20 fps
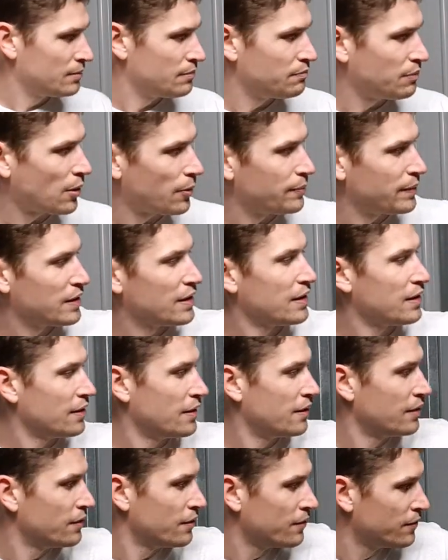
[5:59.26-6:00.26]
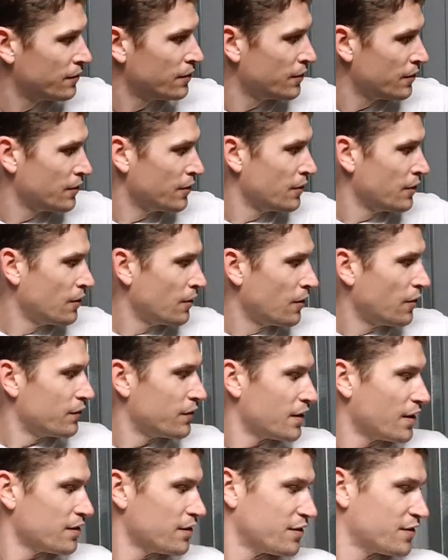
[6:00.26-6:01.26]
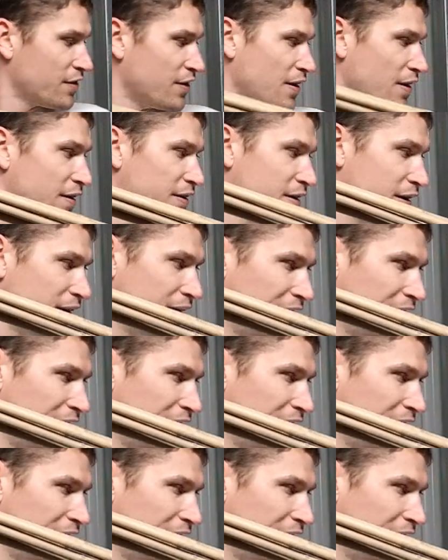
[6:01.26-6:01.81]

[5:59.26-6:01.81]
pop it in on the other side.